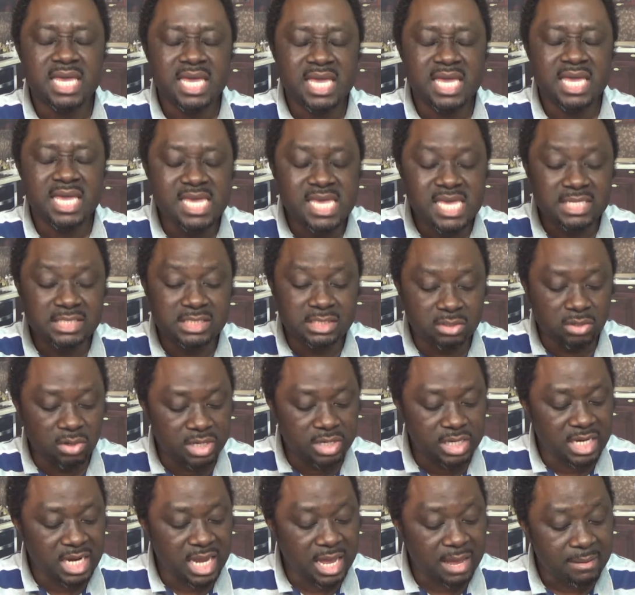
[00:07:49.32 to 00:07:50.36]
He is your
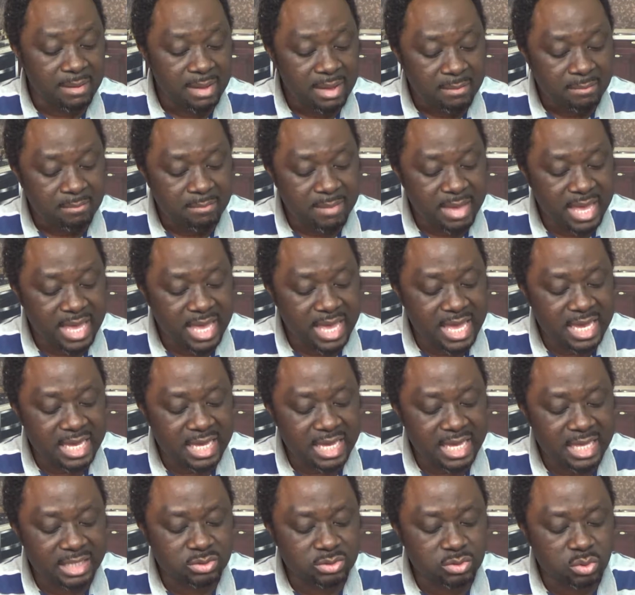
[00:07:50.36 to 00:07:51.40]
healer. Me
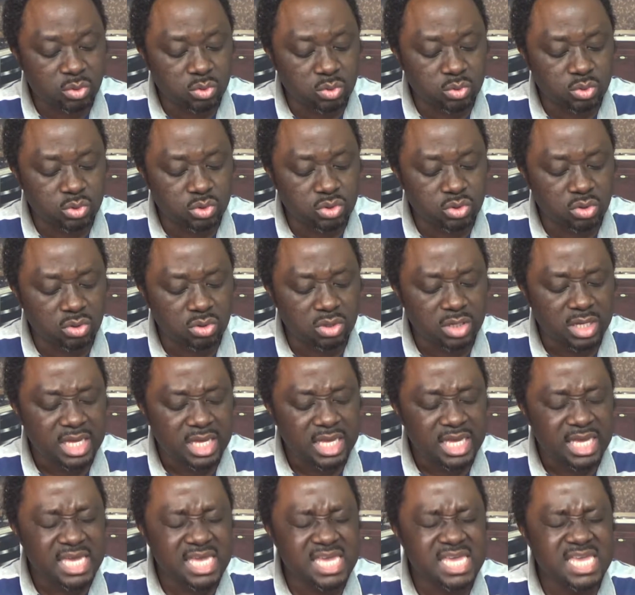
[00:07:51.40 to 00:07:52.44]
eke
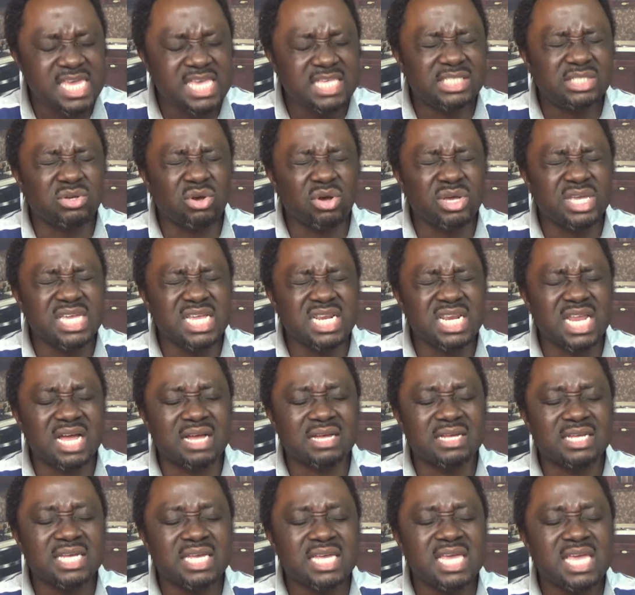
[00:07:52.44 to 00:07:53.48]
tokuzo. He is your
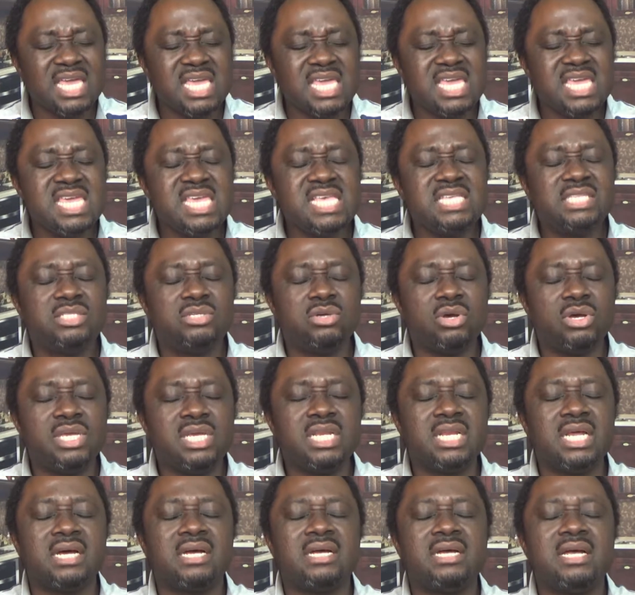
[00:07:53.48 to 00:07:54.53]
healer. He is your
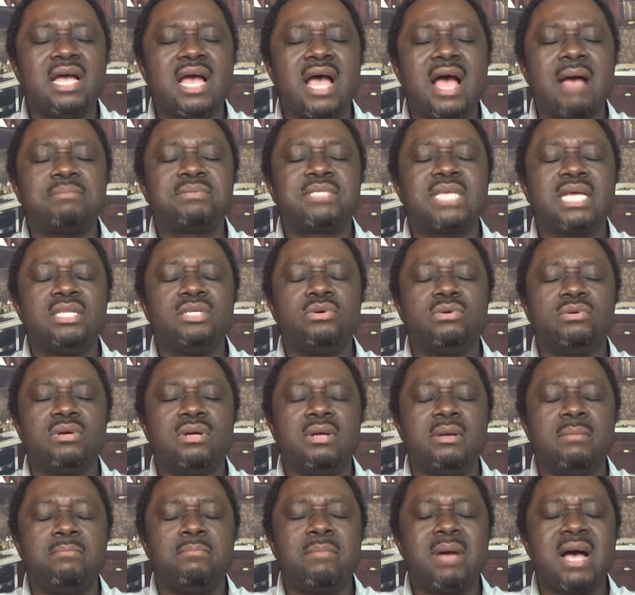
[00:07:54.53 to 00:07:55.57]
healer. I'm telling you,
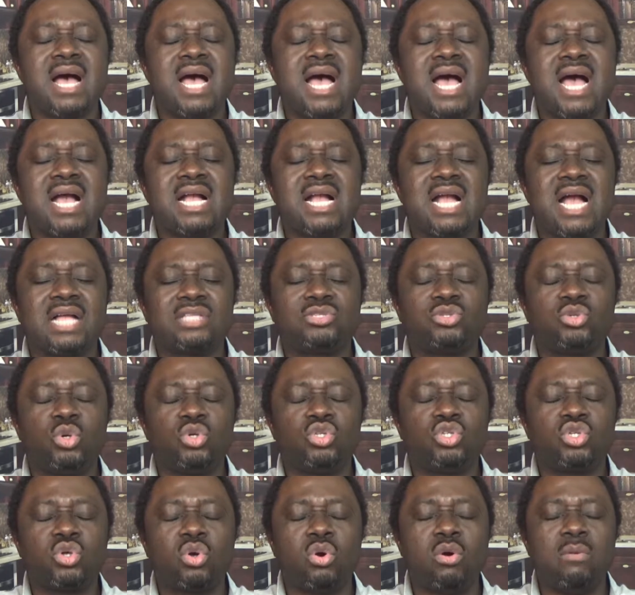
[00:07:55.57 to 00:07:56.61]
ma anga
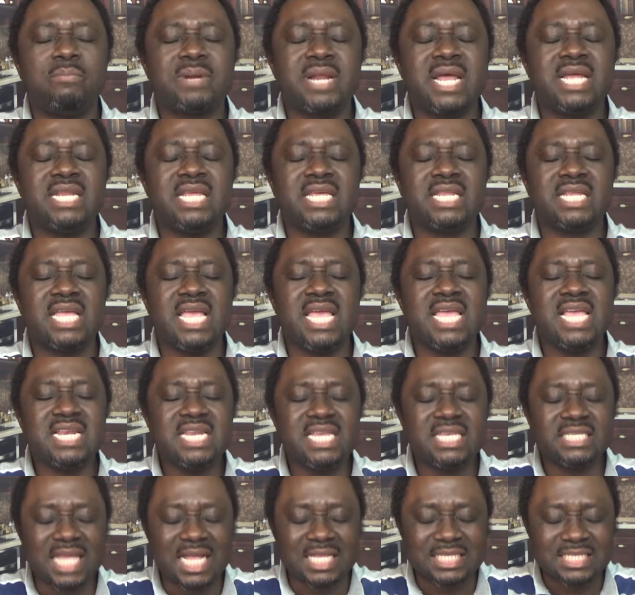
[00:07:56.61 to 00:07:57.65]
toshko brede.
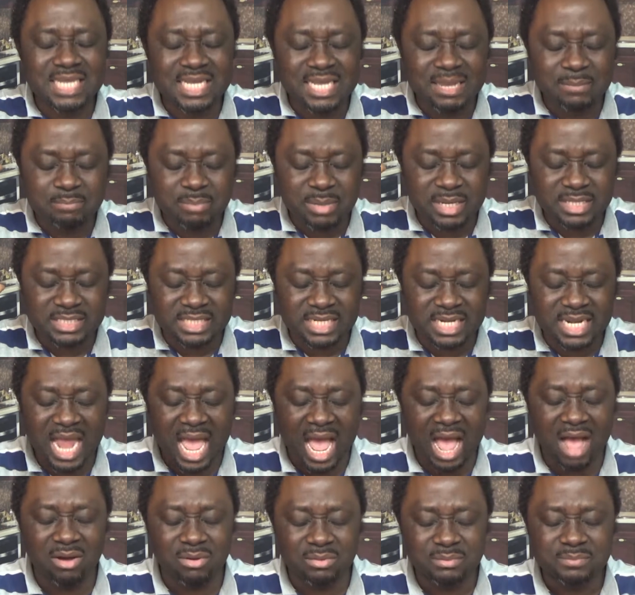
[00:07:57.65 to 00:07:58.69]
Healings are taking place
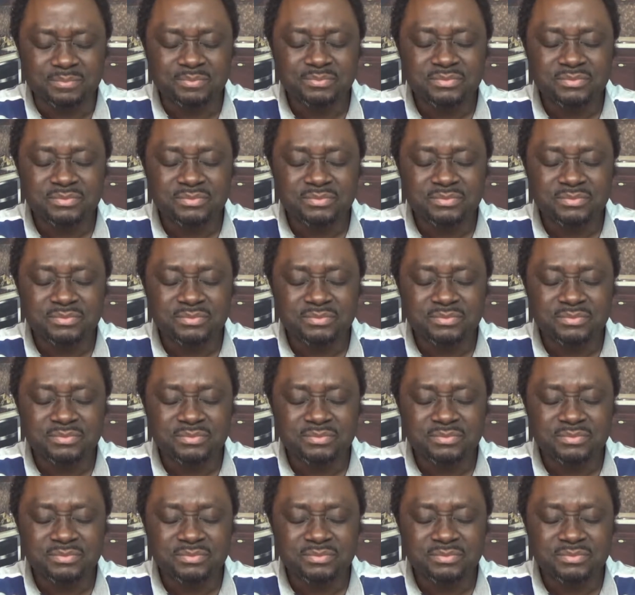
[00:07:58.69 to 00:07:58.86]
now.